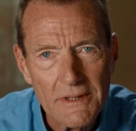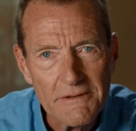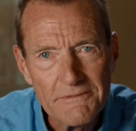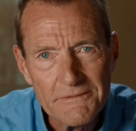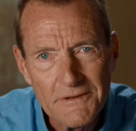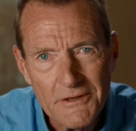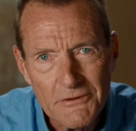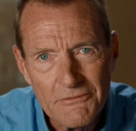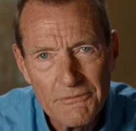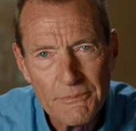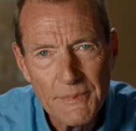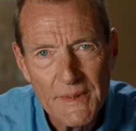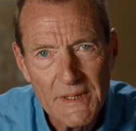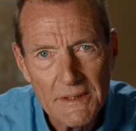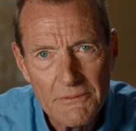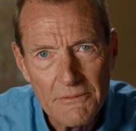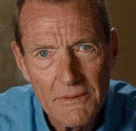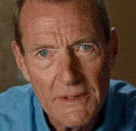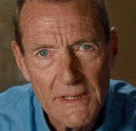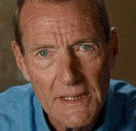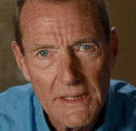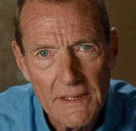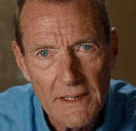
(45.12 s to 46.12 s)
If you've been a
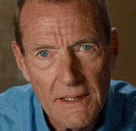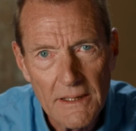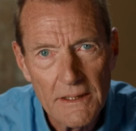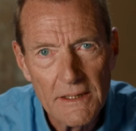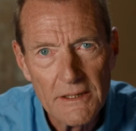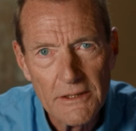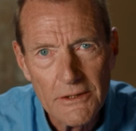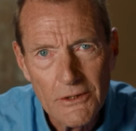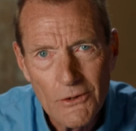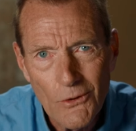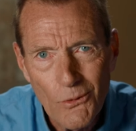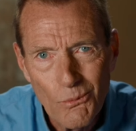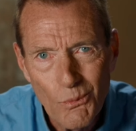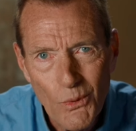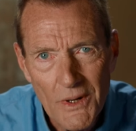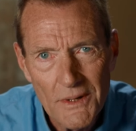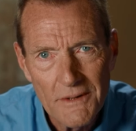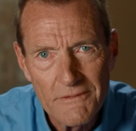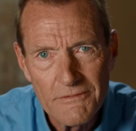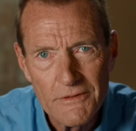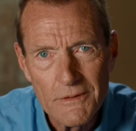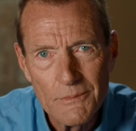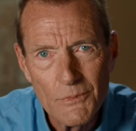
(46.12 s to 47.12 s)
reader, you're
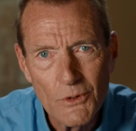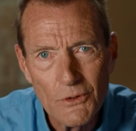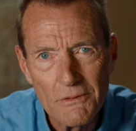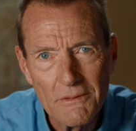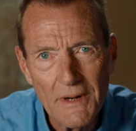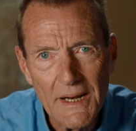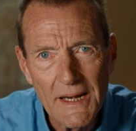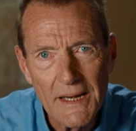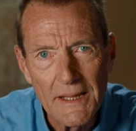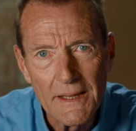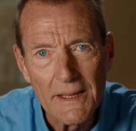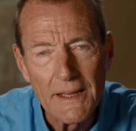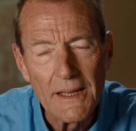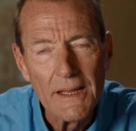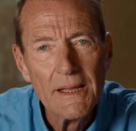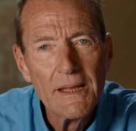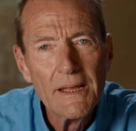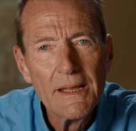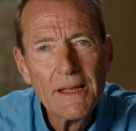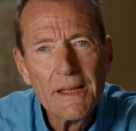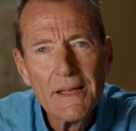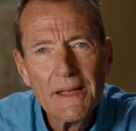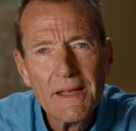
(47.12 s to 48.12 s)
one of them already.
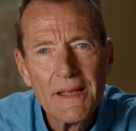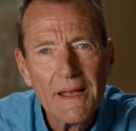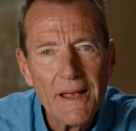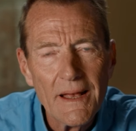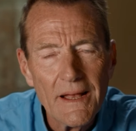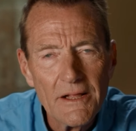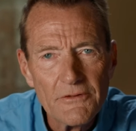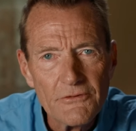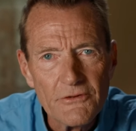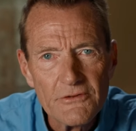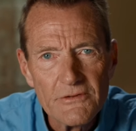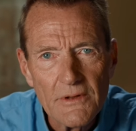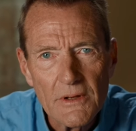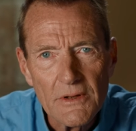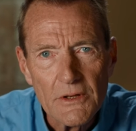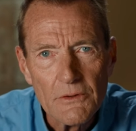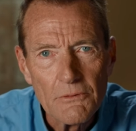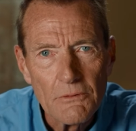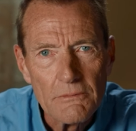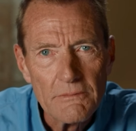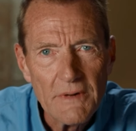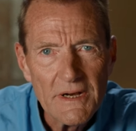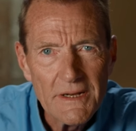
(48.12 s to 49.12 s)
And so
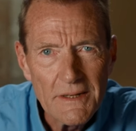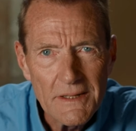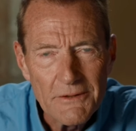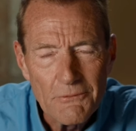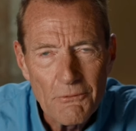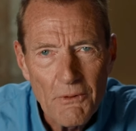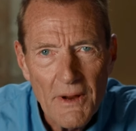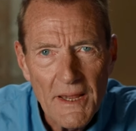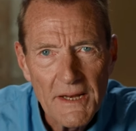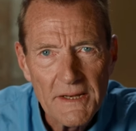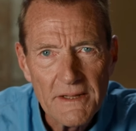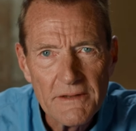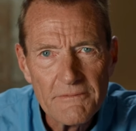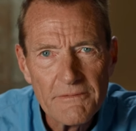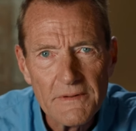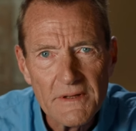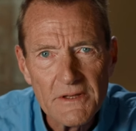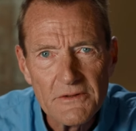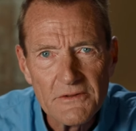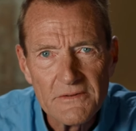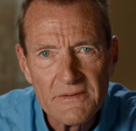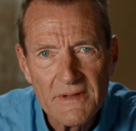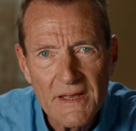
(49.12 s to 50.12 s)
you're really writing for
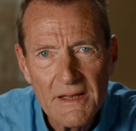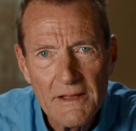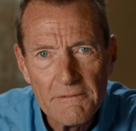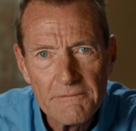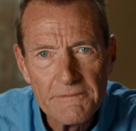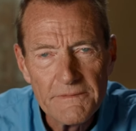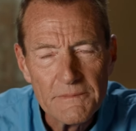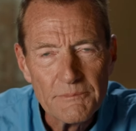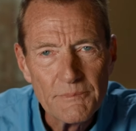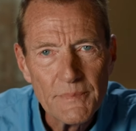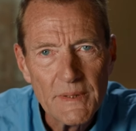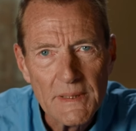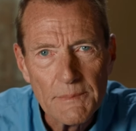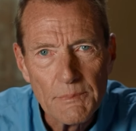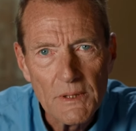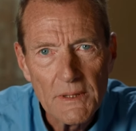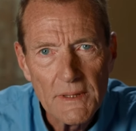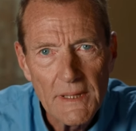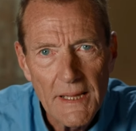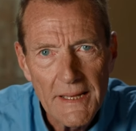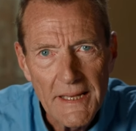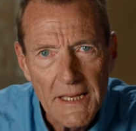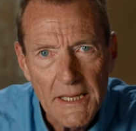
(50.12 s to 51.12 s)
yourself, and
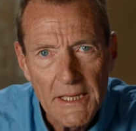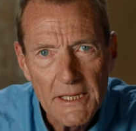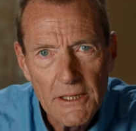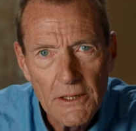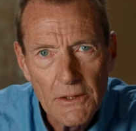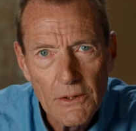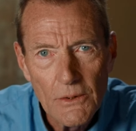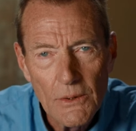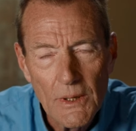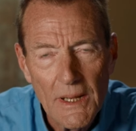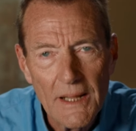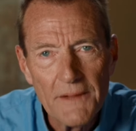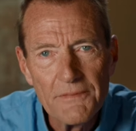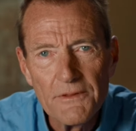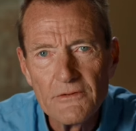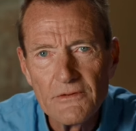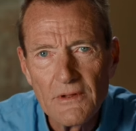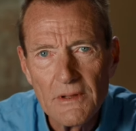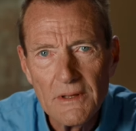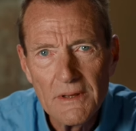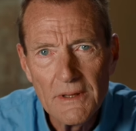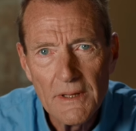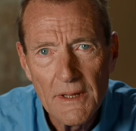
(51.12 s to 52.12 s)
people like you, and there's
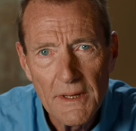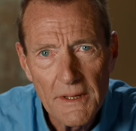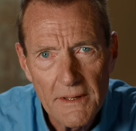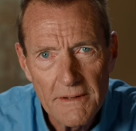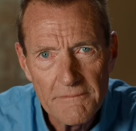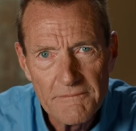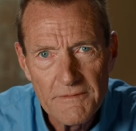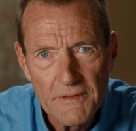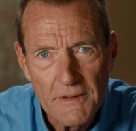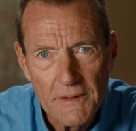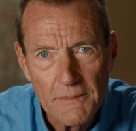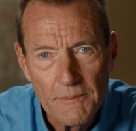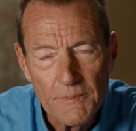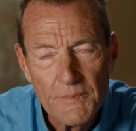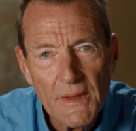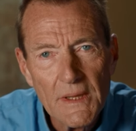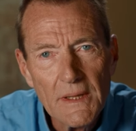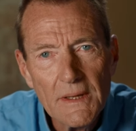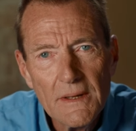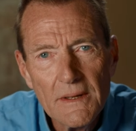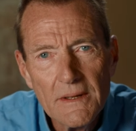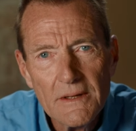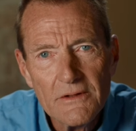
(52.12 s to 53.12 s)
a lot of them.
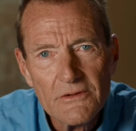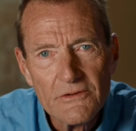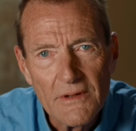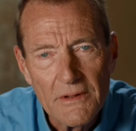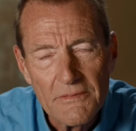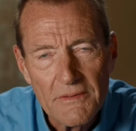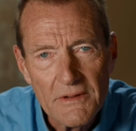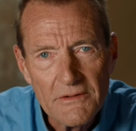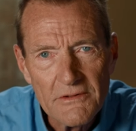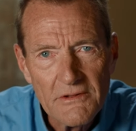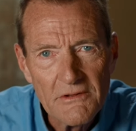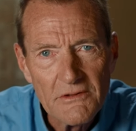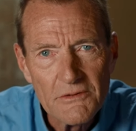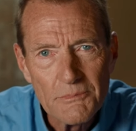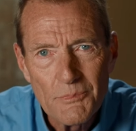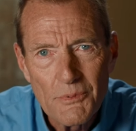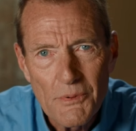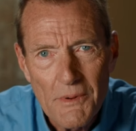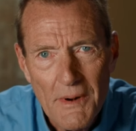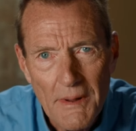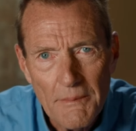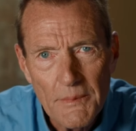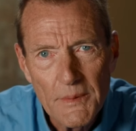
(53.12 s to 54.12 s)
So this is
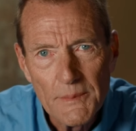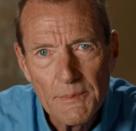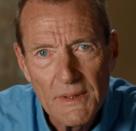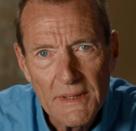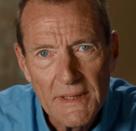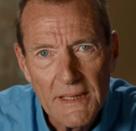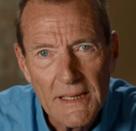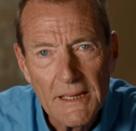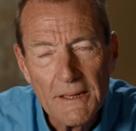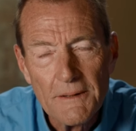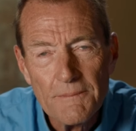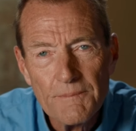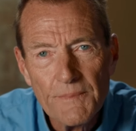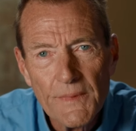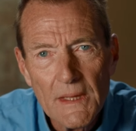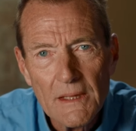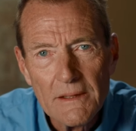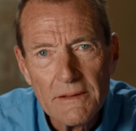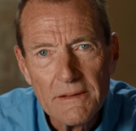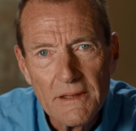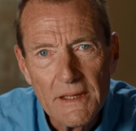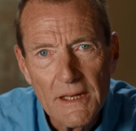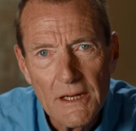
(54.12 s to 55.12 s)
probably
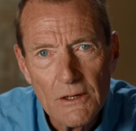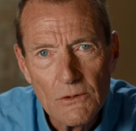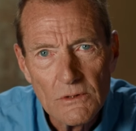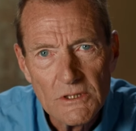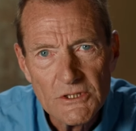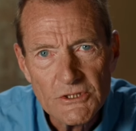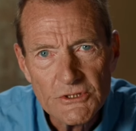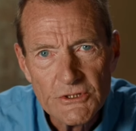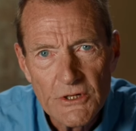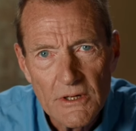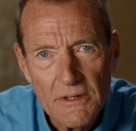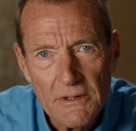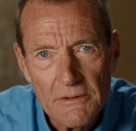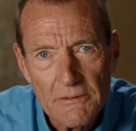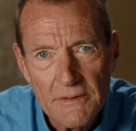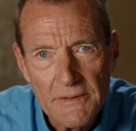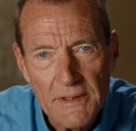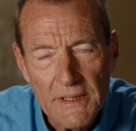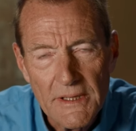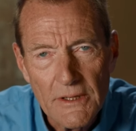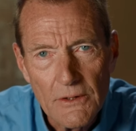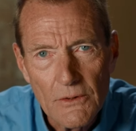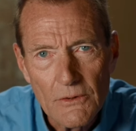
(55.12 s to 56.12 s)
the only genre
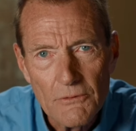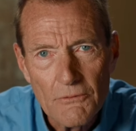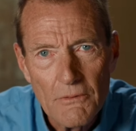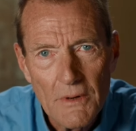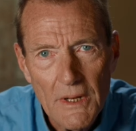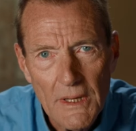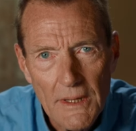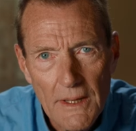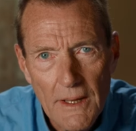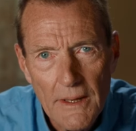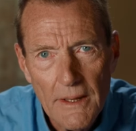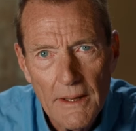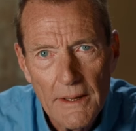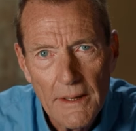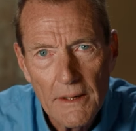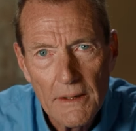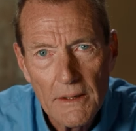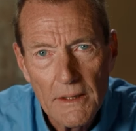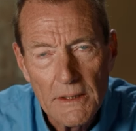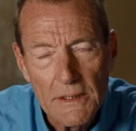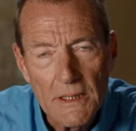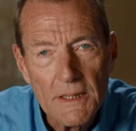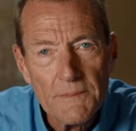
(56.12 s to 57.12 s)
that you can rely
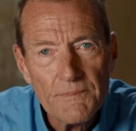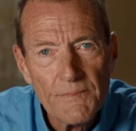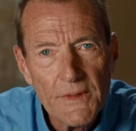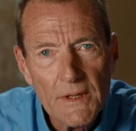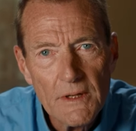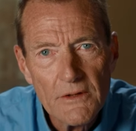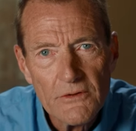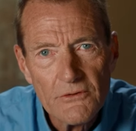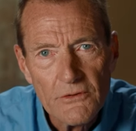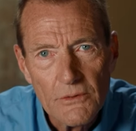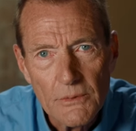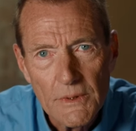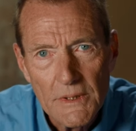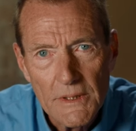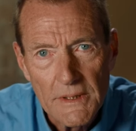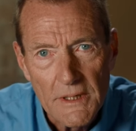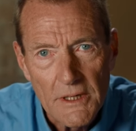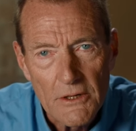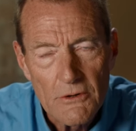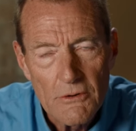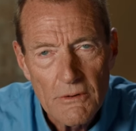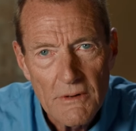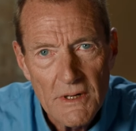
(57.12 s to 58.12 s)
on to earn
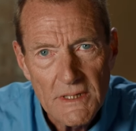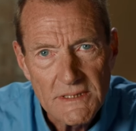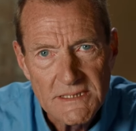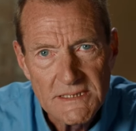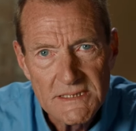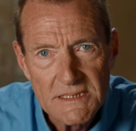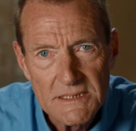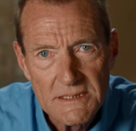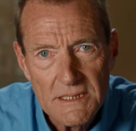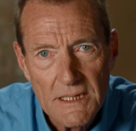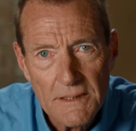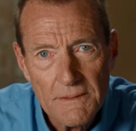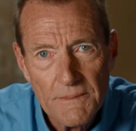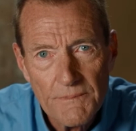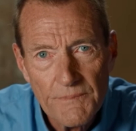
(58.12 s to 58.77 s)
a crust.